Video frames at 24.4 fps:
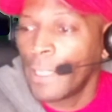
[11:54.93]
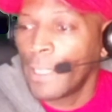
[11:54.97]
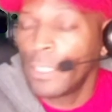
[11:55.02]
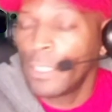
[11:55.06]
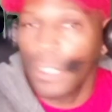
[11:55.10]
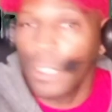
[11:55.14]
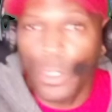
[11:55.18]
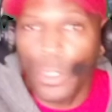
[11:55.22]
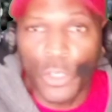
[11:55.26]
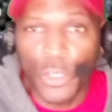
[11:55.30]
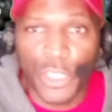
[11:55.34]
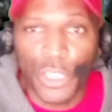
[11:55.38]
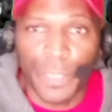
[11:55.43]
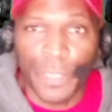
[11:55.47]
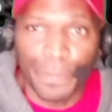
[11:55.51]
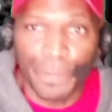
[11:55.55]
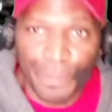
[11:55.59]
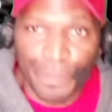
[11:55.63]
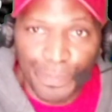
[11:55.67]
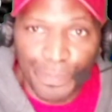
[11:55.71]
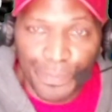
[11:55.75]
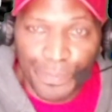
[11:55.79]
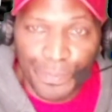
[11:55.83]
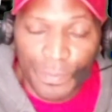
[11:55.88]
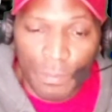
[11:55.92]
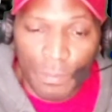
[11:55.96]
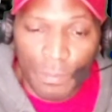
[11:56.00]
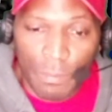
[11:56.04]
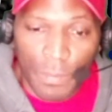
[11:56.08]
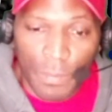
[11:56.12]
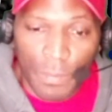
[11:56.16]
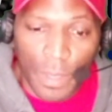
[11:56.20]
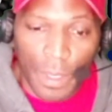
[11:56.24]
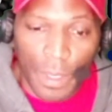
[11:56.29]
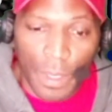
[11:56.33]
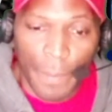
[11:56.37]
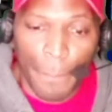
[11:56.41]
Delusion.
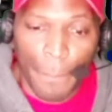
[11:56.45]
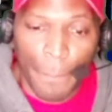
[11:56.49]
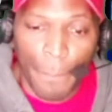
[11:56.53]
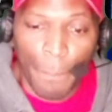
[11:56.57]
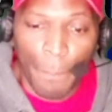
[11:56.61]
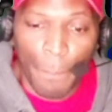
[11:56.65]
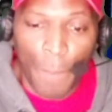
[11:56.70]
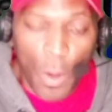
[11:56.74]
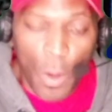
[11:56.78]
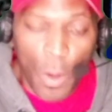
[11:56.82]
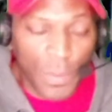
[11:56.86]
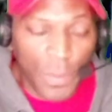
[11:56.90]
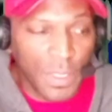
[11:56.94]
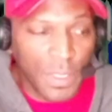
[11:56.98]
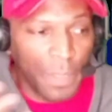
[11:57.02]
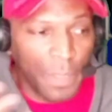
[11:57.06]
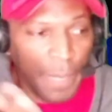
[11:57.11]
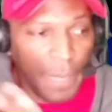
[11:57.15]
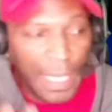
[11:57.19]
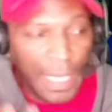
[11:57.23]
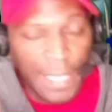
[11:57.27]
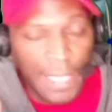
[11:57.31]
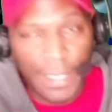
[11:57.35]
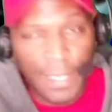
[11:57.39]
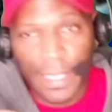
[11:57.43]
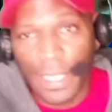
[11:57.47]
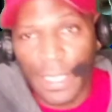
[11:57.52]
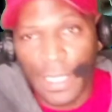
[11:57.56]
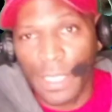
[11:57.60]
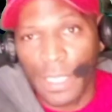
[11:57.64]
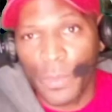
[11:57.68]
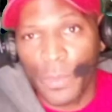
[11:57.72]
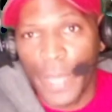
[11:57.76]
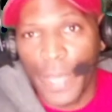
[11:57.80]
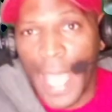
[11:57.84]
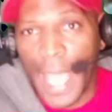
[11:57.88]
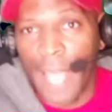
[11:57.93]
Most men deal
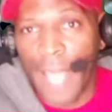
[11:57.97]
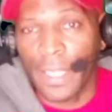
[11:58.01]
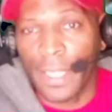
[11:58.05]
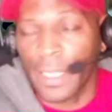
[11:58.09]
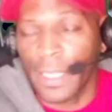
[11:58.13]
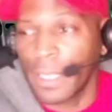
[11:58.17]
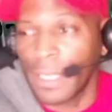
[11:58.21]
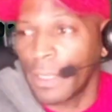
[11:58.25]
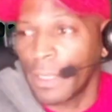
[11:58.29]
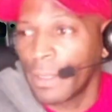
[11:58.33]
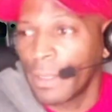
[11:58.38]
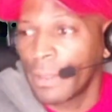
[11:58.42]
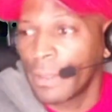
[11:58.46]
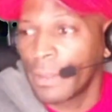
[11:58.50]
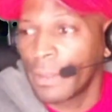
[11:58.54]
in reality.